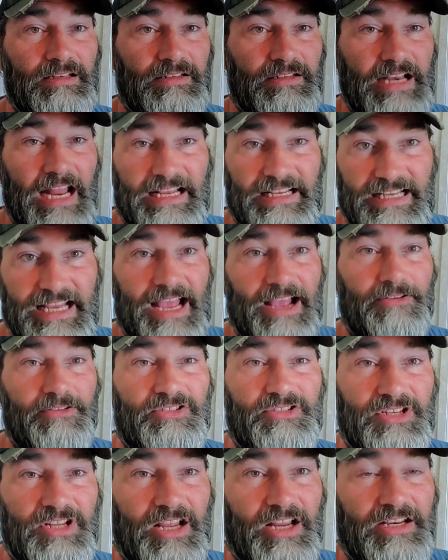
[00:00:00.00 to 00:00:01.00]
That's how it's
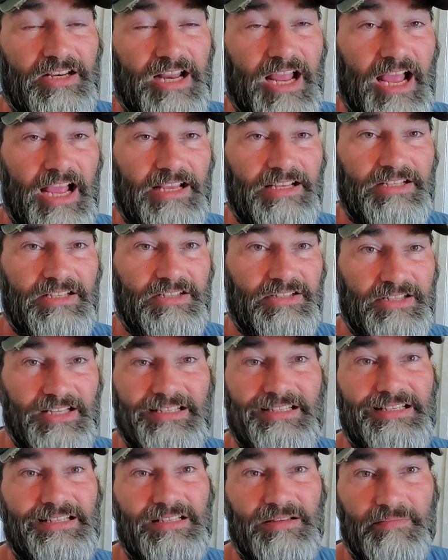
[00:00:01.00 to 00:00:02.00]
done, guys.
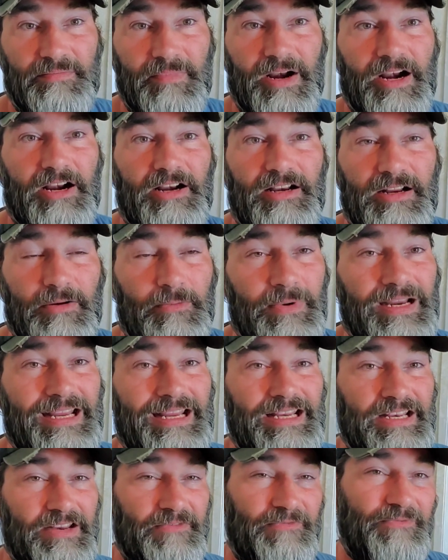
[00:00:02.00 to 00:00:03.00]
This is America. We
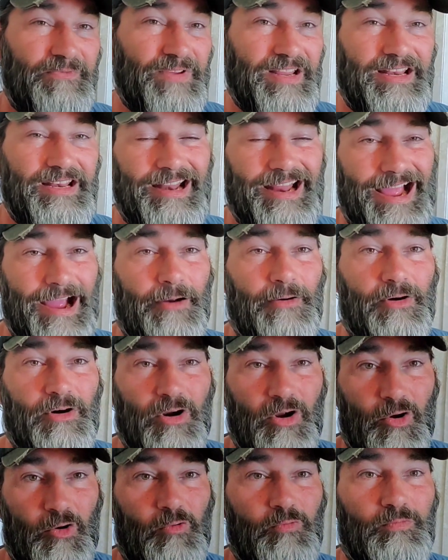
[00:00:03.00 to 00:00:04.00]
can defend our
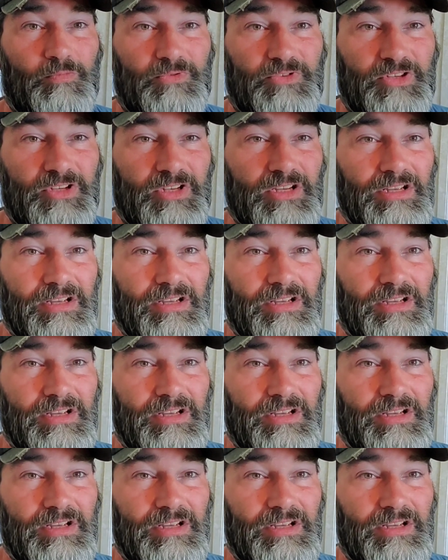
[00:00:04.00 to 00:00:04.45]
homes.